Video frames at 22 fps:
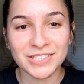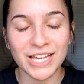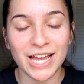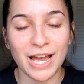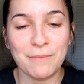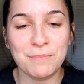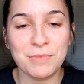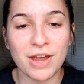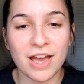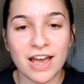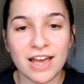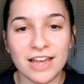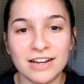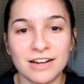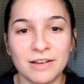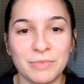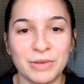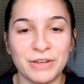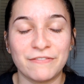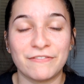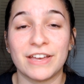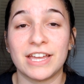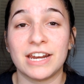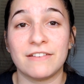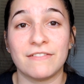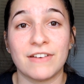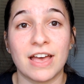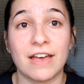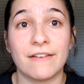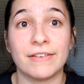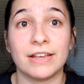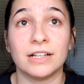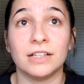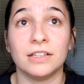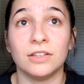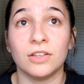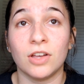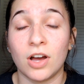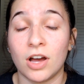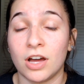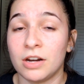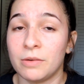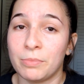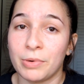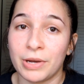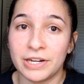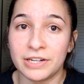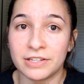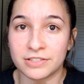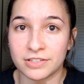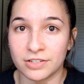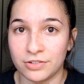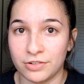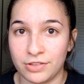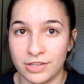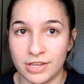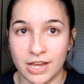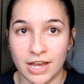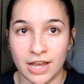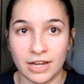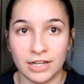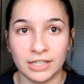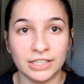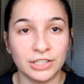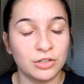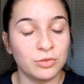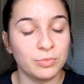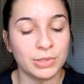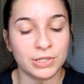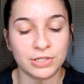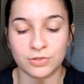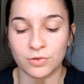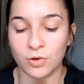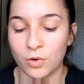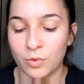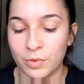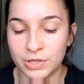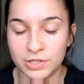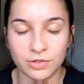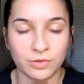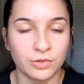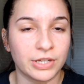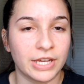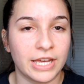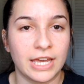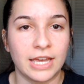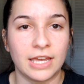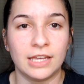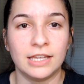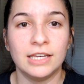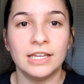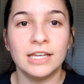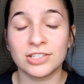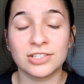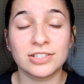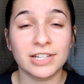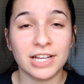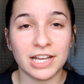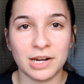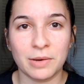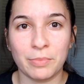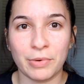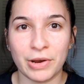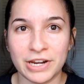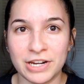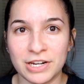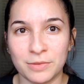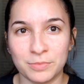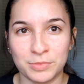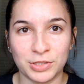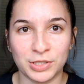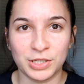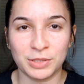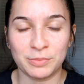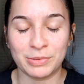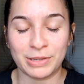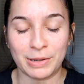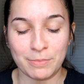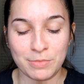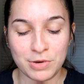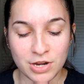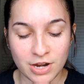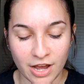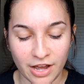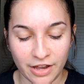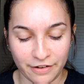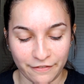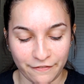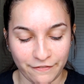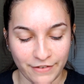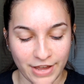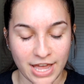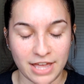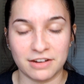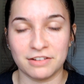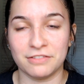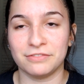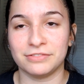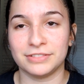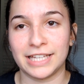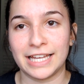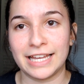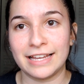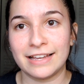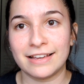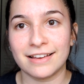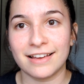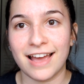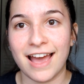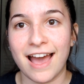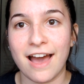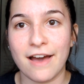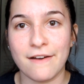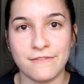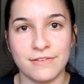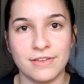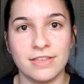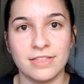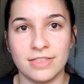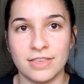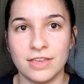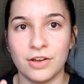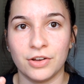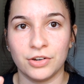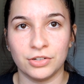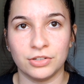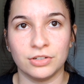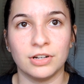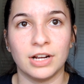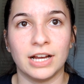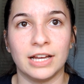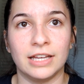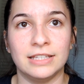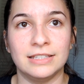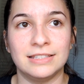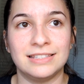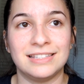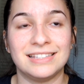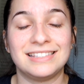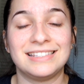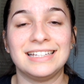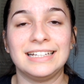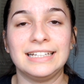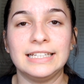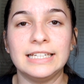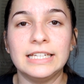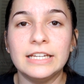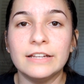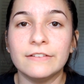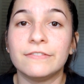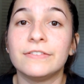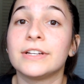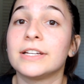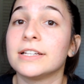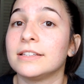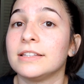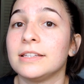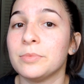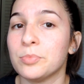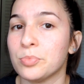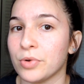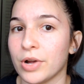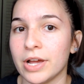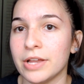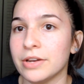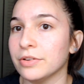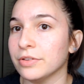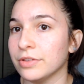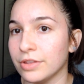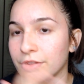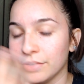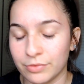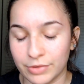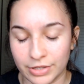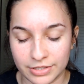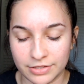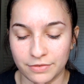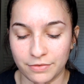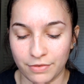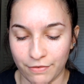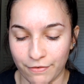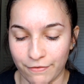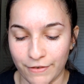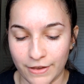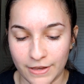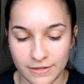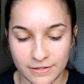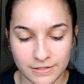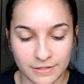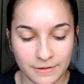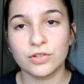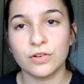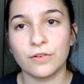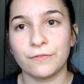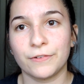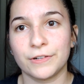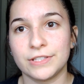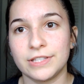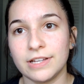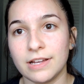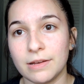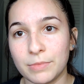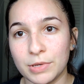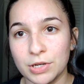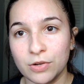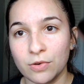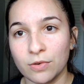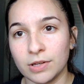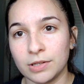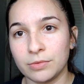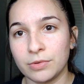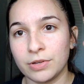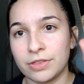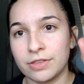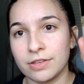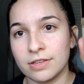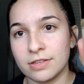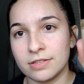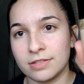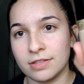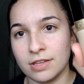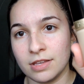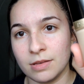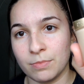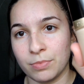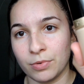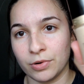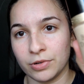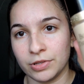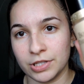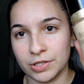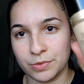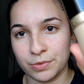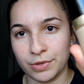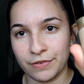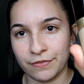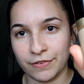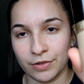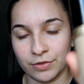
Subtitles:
I'm not a big fan of having a lot of brightness under the eye. A little bit is always okay, just to kind of brighten up the look, but I'm not a fan of like having the under eyes significantly brighter than the rest of the face. So first thing I'm going to go in with is the Born This Way